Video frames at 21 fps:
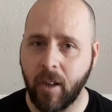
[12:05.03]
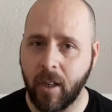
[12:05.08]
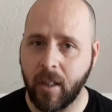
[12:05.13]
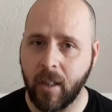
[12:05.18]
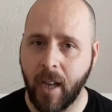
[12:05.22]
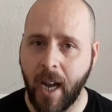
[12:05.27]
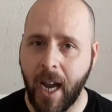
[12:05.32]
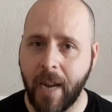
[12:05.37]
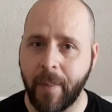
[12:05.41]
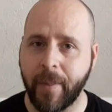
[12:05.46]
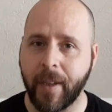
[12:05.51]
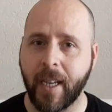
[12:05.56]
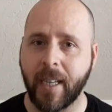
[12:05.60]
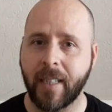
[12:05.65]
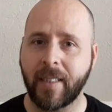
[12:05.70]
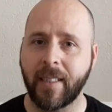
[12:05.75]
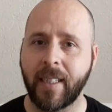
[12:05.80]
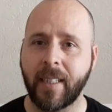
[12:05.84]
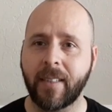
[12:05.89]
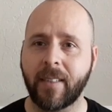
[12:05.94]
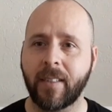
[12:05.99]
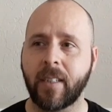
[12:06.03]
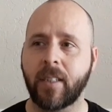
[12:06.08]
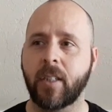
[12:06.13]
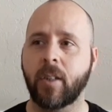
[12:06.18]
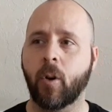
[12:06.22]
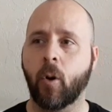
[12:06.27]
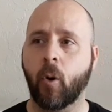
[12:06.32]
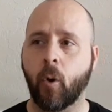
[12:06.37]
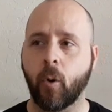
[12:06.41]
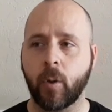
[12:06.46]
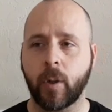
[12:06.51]
online because it is such
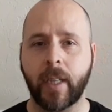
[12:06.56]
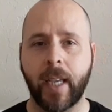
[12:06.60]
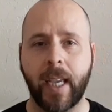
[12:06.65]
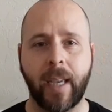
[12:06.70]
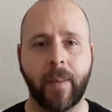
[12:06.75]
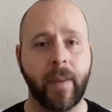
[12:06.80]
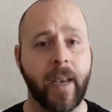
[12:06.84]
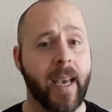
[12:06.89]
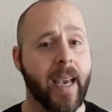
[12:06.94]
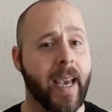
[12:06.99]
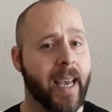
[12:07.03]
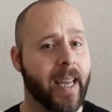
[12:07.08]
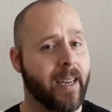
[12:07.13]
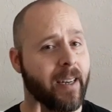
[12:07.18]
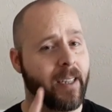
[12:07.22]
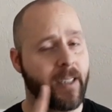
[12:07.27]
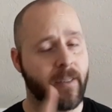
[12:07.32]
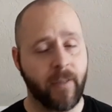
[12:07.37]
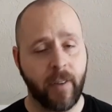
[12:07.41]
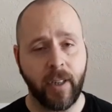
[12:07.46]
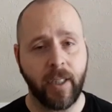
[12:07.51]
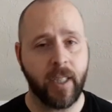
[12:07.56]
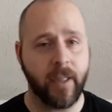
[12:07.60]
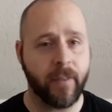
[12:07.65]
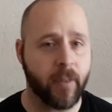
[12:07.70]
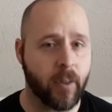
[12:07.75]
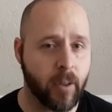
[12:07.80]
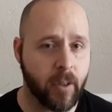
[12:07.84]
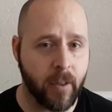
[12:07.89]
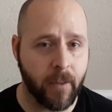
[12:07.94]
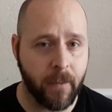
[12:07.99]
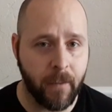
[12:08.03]
an older game and it is very
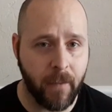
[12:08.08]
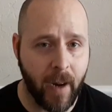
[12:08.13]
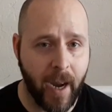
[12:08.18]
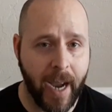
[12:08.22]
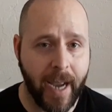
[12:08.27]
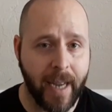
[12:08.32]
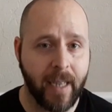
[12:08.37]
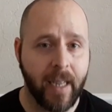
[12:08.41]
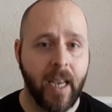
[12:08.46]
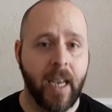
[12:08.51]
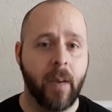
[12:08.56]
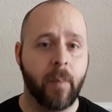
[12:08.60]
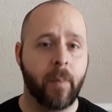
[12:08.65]
difficult to find.